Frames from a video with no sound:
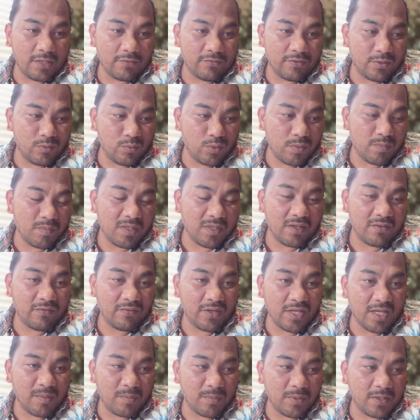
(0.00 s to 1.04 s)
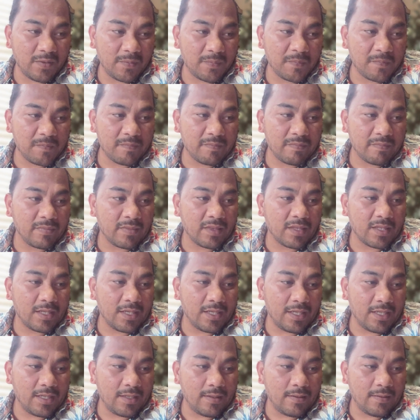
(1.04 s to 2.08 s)
and with my family.
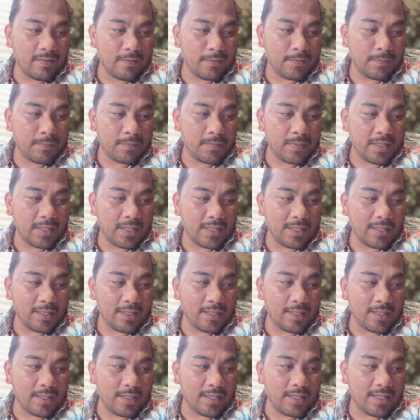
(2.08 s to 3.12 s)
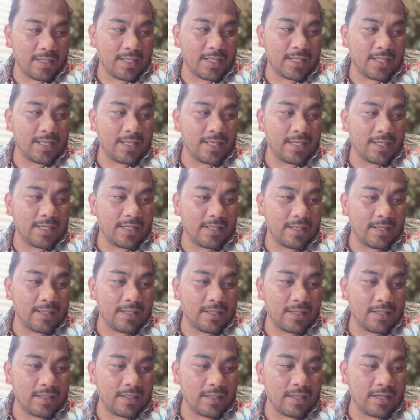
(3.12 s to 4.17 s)
And and
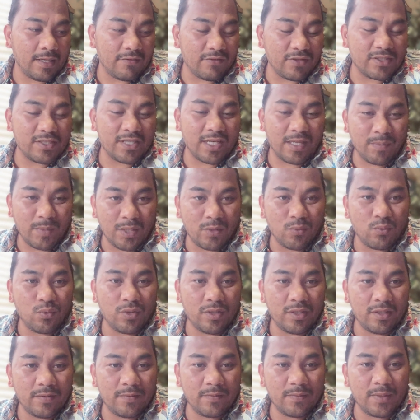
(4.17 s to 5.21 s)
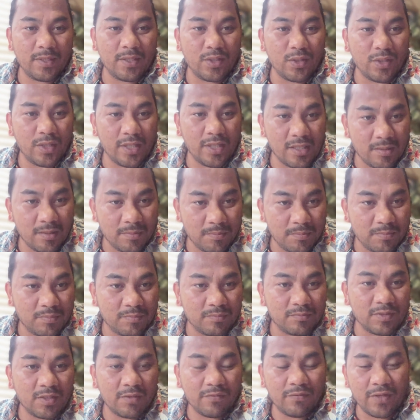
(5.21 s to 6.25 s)
then every time I would, help
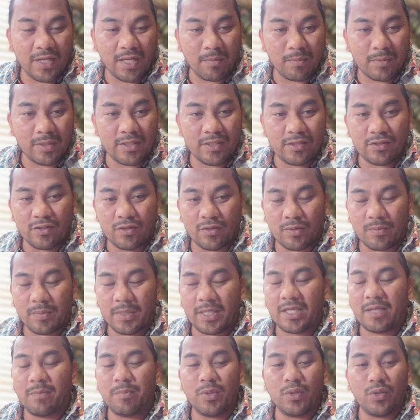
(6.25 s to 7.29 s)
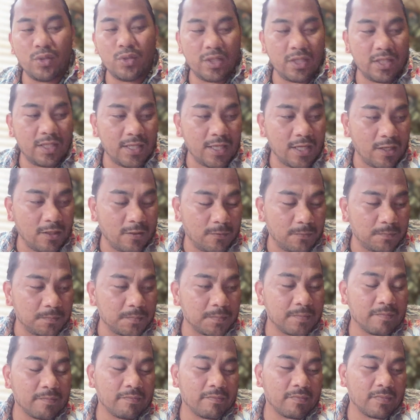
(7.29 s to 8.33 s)
families or my community out,
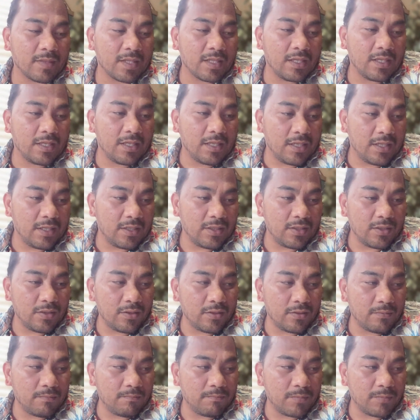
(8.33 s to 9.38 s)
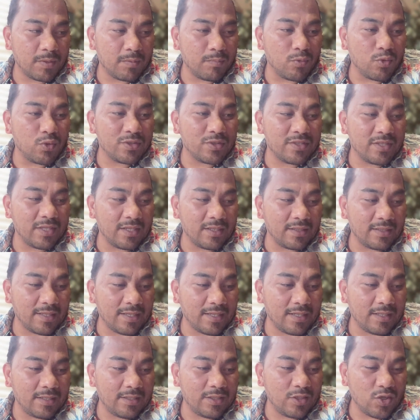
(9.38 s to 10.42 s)
the most thing
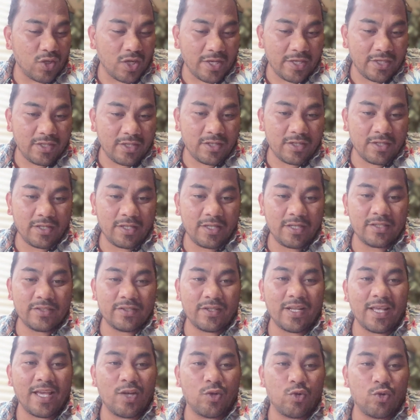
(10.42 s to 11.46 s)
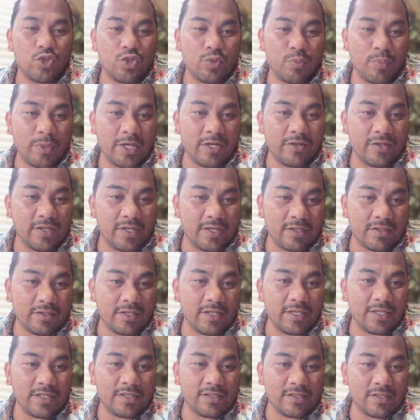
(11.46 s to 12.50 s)
that I hear is language barrier
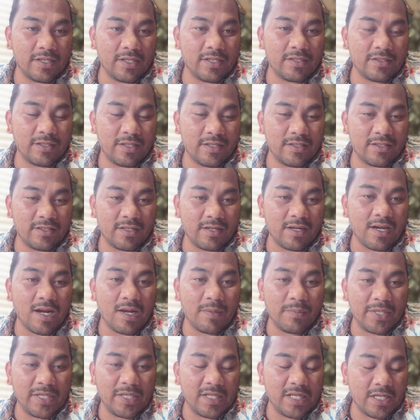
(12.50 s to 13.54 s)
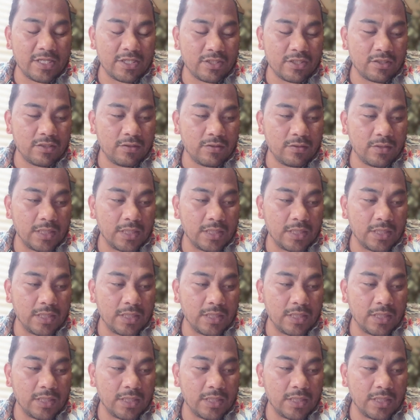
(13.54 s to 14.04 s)
is the common issue.